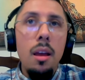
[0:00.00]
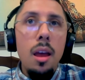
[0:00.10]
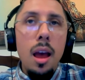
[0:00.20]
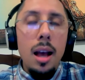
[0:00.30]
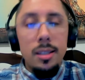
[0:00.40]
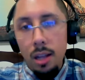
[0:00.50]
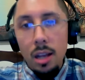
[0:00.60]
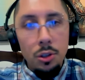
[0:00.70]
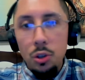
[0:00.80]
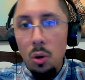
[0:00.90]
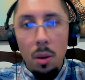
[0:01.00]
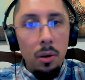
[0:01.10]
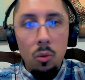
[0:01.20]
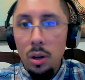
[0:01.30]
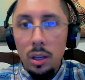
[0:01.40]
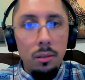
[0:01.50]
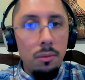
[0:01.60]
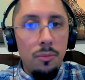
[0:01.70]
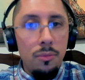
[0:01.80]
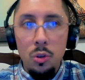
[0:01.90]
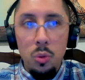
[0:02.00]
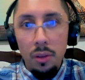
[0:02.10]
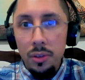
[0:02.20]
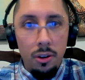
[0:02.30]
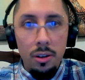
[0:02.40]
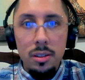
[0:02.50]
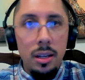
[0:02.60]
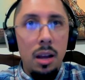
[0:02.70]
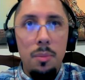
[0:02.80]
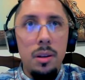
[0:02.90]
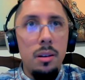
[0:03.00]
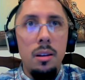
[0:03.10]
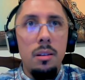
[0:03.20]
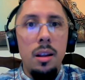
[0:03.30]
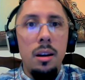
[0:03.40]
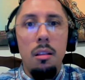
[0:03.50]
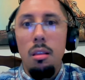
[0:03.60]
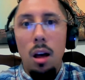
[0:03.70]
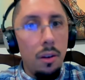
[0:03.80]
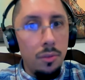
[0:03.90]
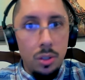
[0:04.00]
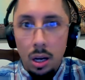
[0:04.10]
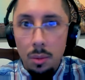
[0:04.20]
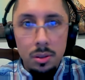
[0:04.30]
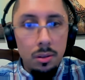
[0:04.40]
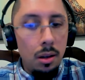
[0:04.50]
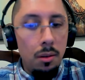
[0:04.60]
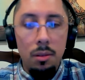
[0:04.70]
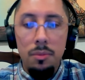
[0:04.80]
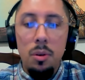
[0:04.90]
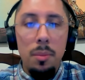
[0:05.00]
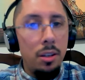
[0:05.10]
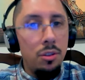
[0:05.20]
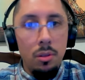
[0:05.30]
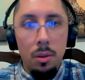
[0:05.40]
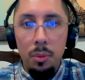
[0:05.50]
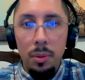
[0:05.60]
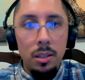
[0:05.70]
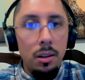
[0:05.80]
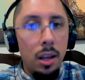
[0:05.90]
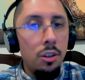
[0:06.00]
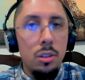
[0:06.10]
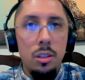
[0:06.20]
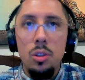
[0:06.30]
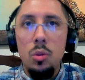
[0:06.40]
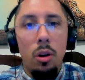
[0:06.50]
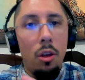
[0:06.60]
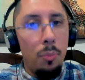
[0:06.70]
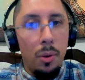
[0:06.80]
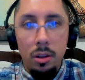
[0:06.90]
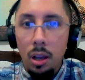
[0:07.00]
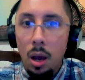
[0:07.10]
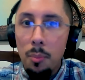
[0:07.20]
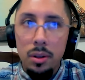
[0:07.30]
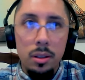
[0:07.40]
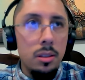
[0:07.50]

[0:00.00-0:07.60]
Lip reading: I told you, I've been working for 12 years, and I've been in a lot of jobs, from the publicity agencies to another printing companies.